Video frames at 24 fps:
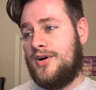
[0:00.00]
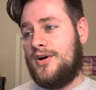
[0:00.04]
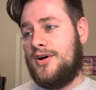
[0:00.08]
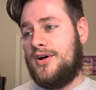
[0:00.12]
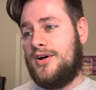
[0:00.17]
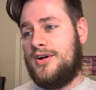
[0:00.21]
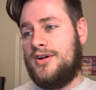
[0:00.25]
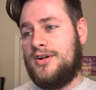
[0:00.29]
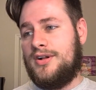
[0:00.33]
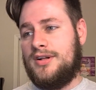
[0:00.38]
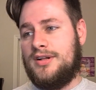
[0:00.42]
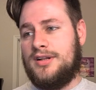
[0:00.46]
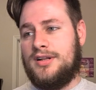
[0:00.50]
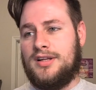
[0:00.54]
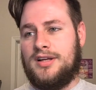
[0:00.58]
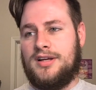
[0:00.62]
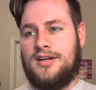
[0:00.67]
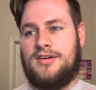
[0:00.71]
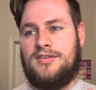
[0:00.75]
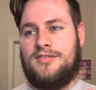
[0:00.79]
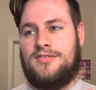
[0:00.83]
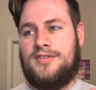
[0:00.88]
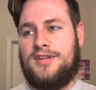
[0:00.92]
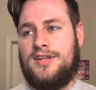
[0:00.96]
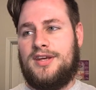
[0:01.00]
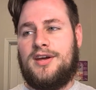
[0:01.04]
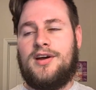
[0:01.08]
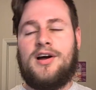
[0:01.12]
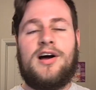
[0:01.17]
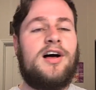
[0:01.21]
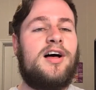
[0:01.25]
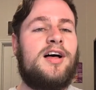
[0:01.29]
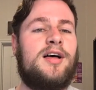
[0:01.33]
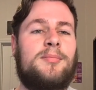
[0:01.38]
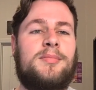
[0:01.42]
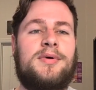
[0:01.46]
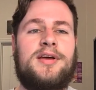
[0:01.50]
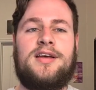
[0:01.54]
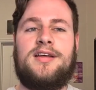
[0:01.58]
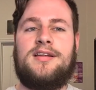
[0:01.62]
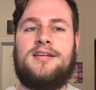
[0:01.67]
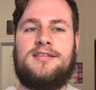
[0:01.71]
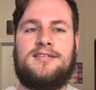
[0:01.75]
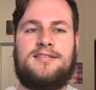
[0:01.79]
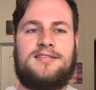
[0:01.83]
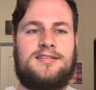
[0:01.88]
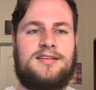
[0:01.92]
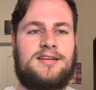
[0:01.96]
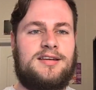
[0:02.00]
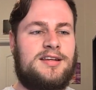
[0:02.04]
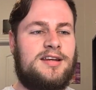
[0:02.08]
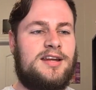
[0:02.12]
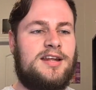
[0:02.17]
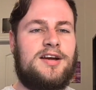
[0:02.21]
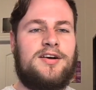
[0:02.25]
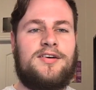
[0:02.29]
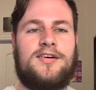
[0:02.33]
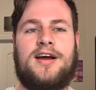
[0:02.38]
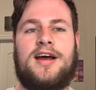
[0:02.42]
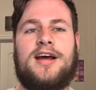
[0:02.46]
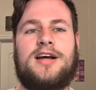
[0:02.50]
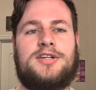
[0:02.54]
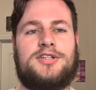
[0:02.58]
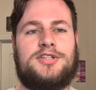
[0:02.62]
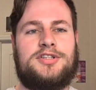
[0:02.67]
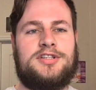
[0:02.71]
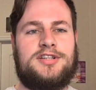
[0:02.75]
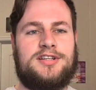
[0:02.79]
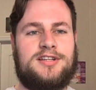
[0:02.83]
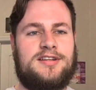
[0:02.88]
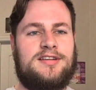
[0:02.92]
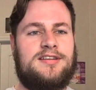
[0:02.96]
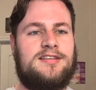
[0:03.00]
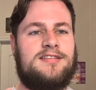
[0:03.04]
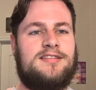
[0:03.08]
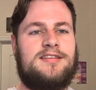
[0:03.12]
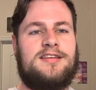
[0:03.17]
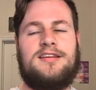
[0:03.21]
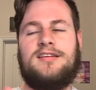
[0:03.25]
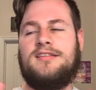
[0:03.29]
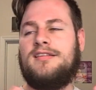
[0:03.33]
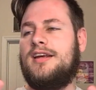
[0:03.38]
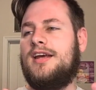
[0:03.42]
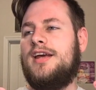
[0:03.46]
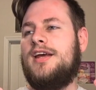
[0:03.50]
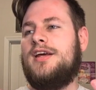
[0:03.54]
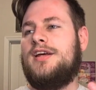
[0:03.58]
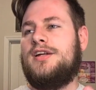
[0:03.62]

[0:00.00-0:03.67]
all of the comments and interactions and